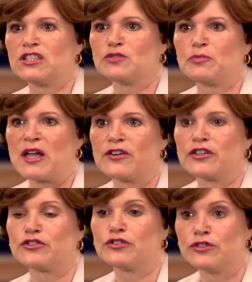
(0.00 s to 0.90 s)
each
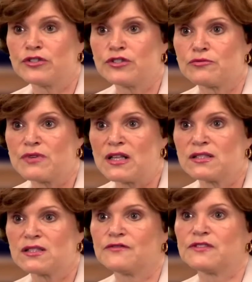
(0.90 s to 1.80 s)
parent earns
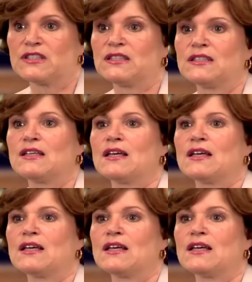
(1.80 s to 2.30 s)
relatively,